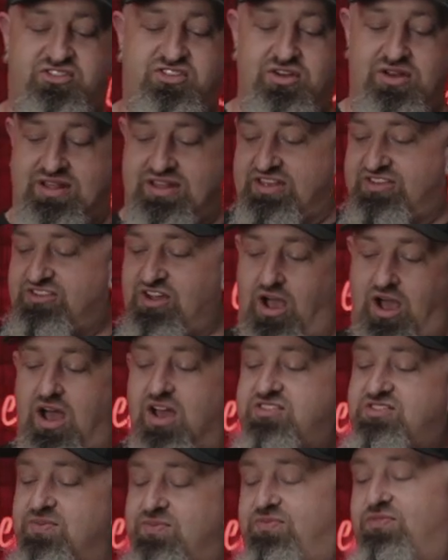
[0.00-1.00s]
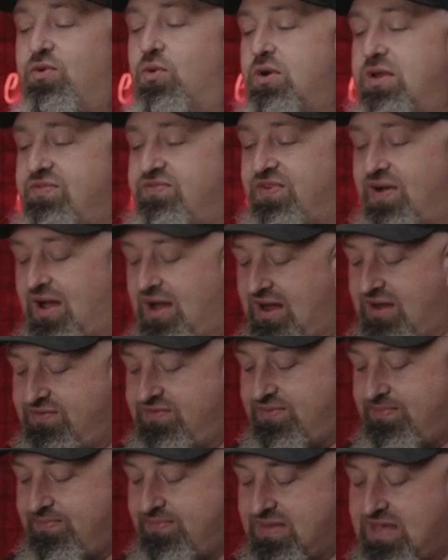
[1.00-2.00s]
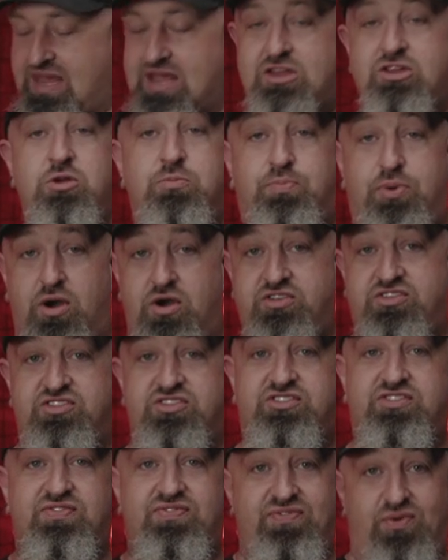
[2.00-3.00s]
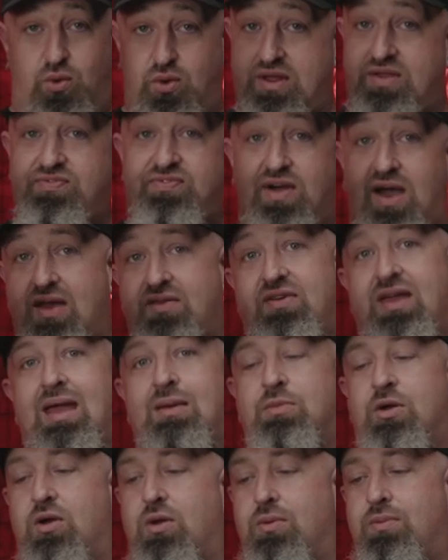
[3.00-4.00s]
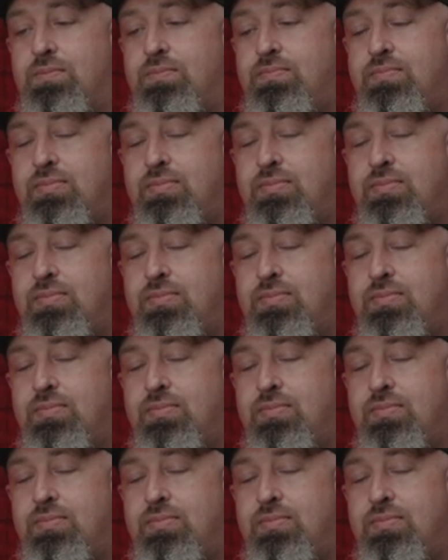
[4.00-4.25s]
shooting this awesome 45 and you purchased 45 ammo.